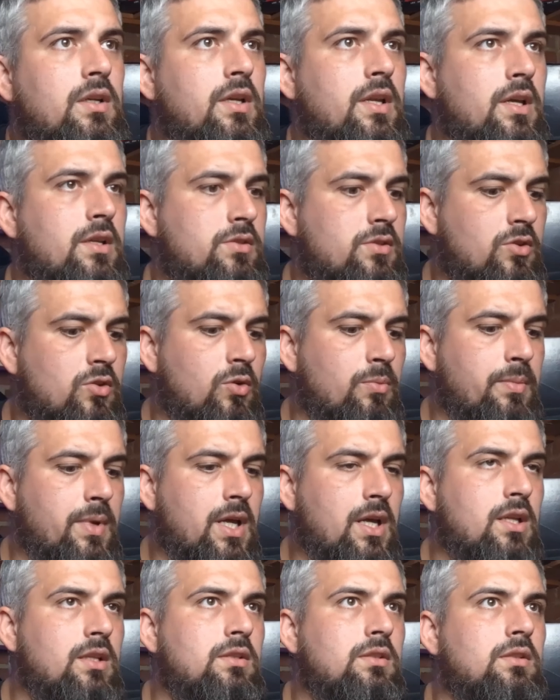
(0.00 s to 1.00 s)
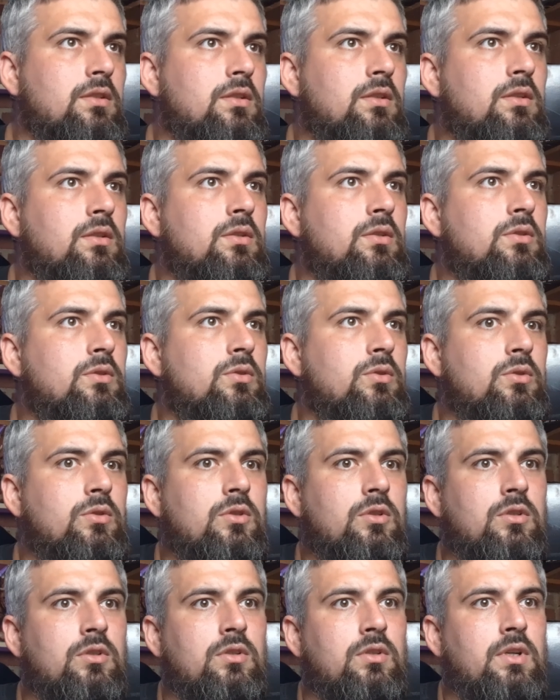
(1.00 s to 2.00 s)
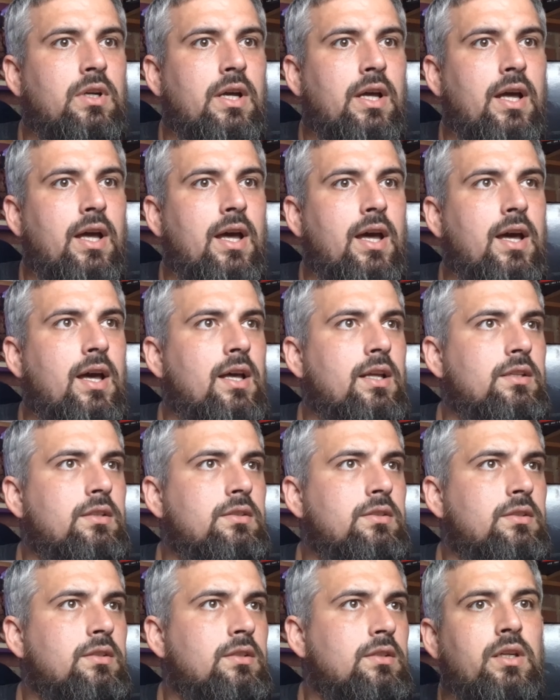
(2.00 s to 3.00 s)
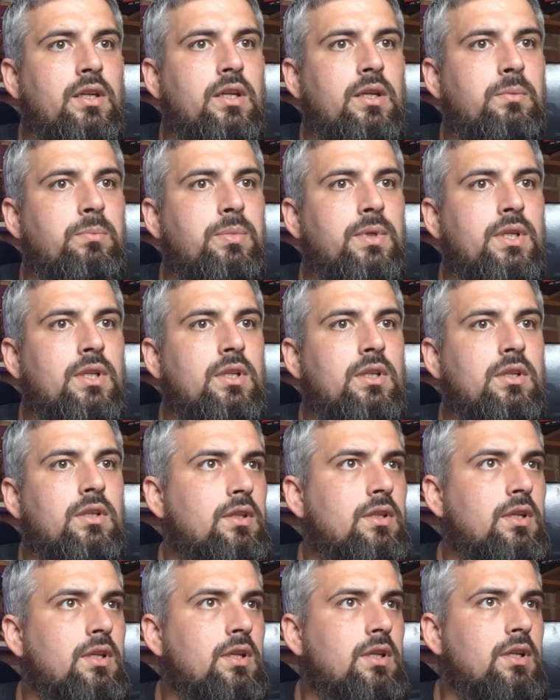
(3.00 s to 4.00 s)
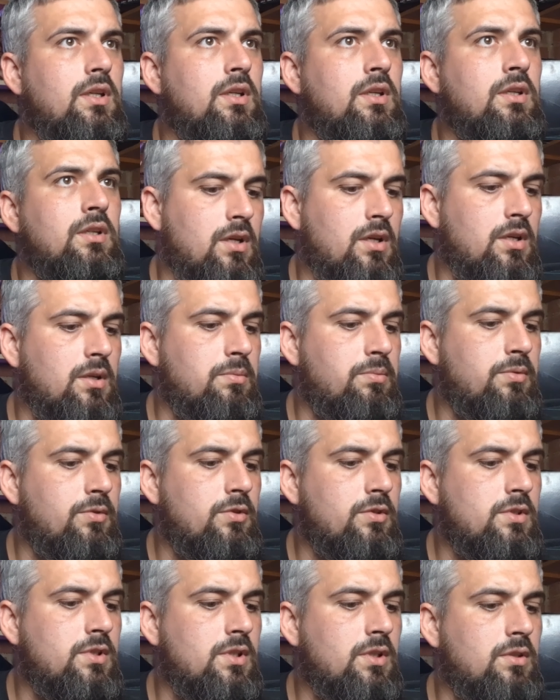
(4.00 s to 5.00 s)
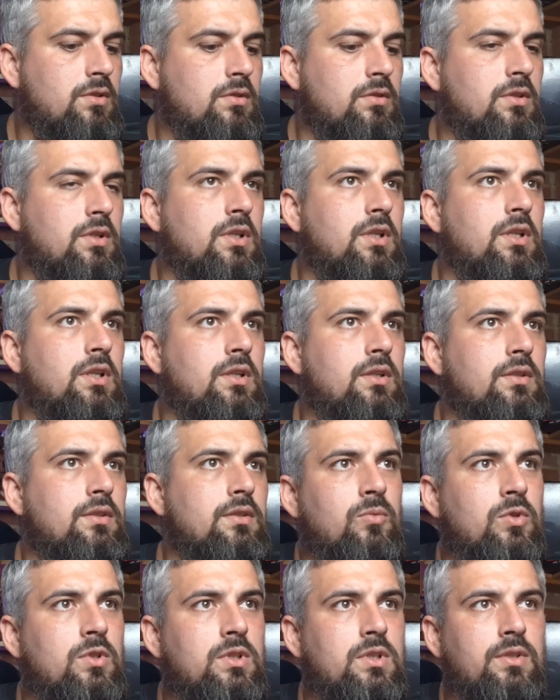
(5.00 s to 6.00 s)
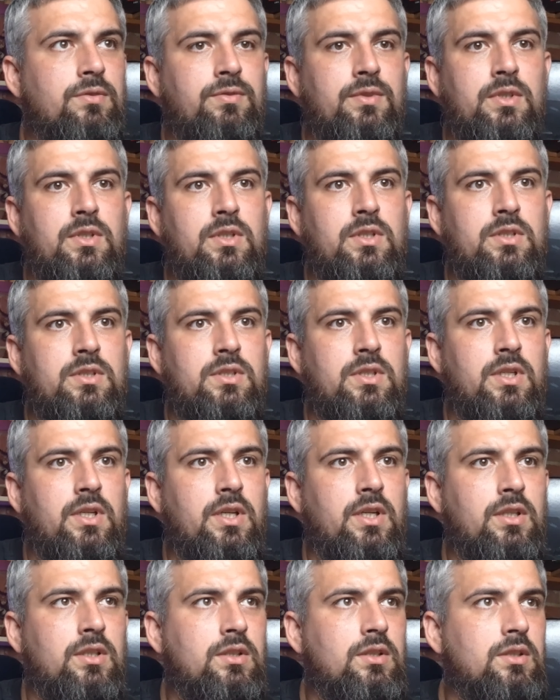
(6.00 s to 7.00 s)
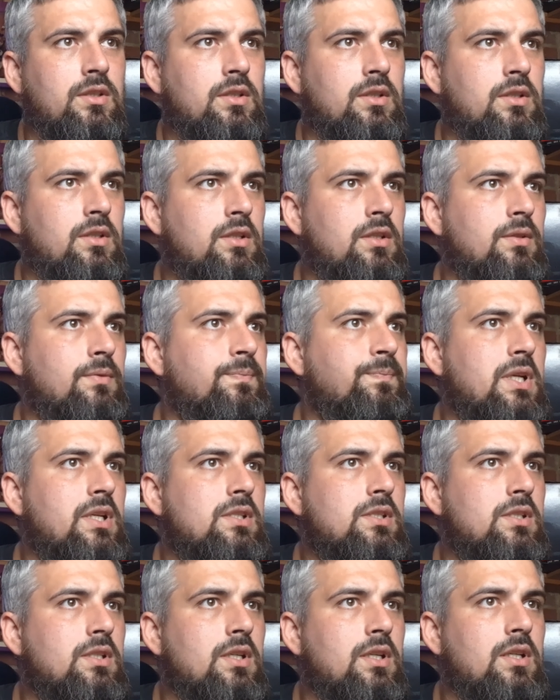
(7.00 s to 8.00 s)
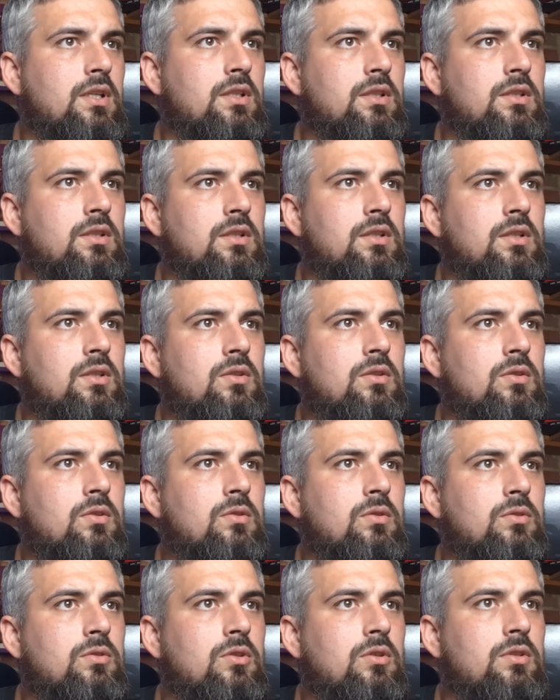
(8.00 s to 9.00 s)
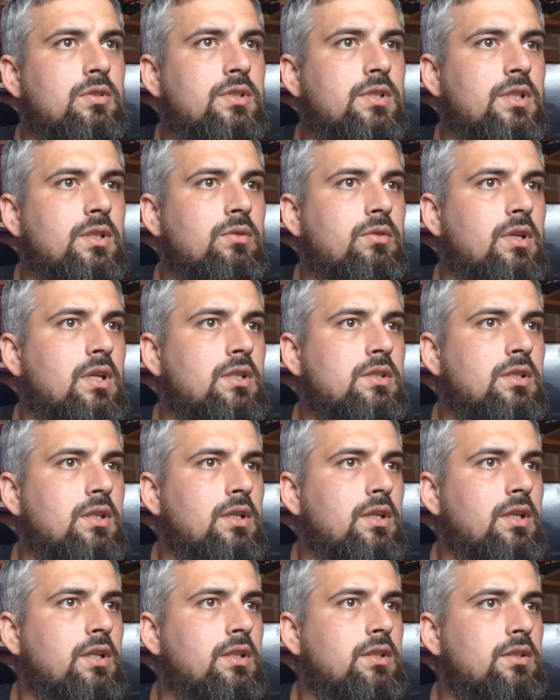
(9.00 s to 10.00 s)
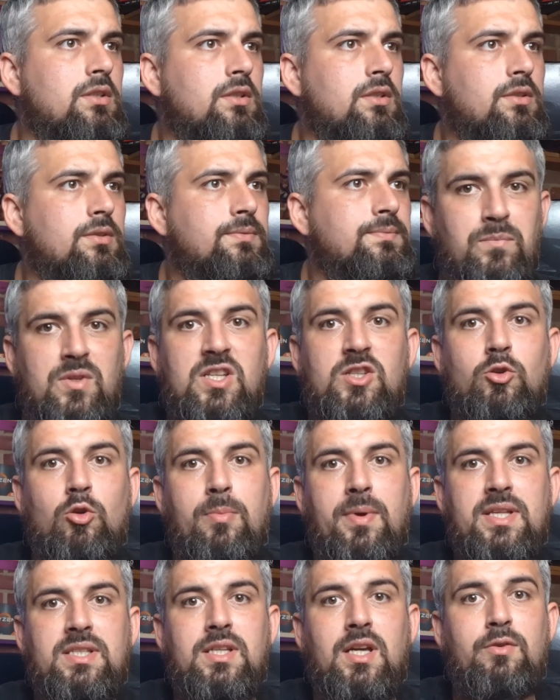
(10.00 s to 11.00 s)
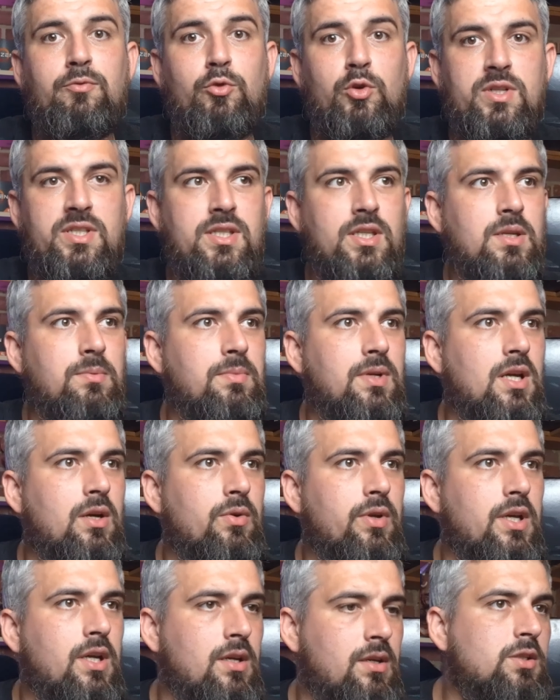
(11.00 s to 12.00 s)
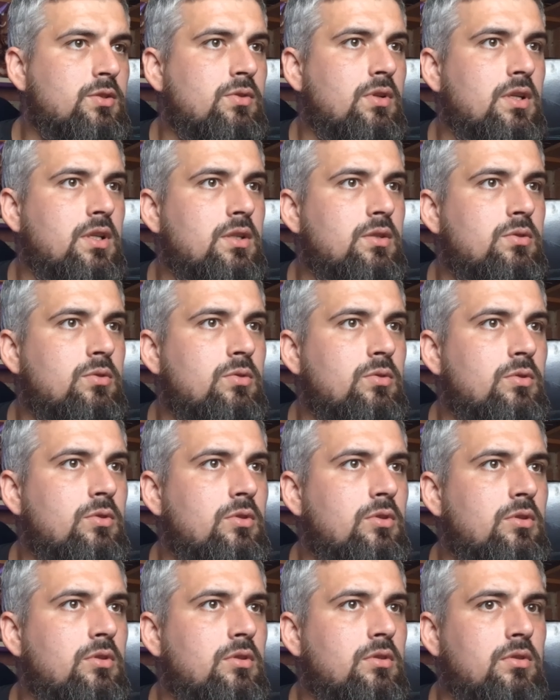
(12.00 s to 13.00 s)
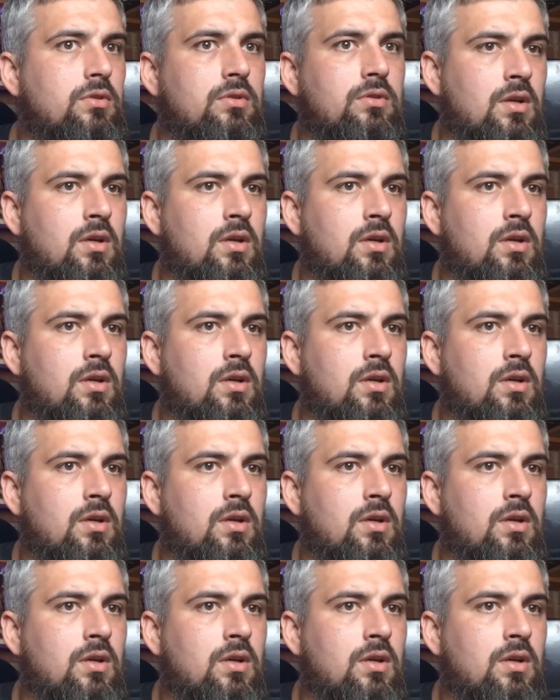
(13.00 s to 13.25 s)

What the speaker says: Next command, sudo add-apt-repository multiverse, enter, press enter or control C to cancel, enter. These commands are for Steam now, yeah? Next one is sudo